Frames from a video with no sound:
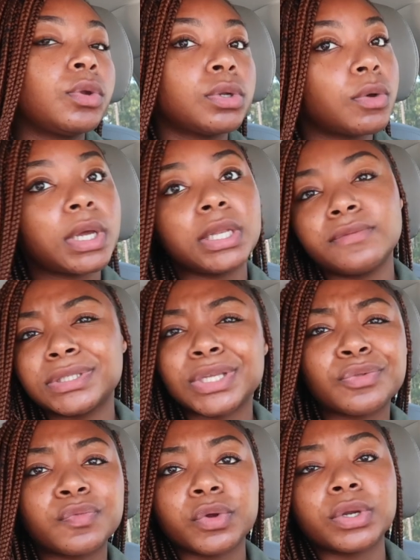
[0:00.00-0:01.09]
you don't know, I live in
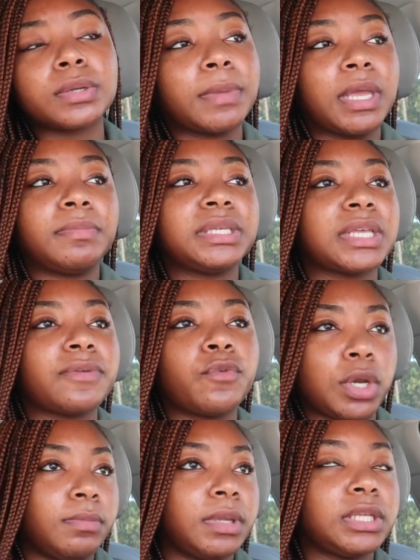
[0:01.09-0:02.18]
South Florida. Miami is like
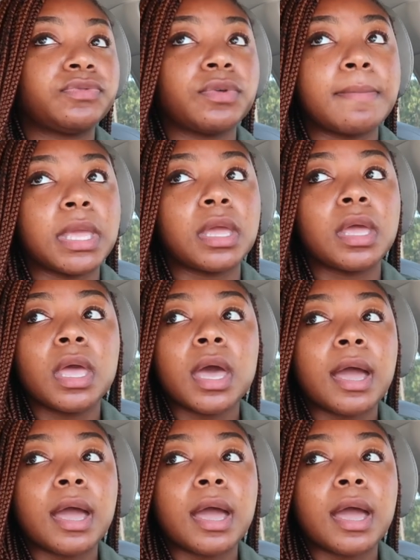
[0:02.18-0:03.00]
forty minutes from me.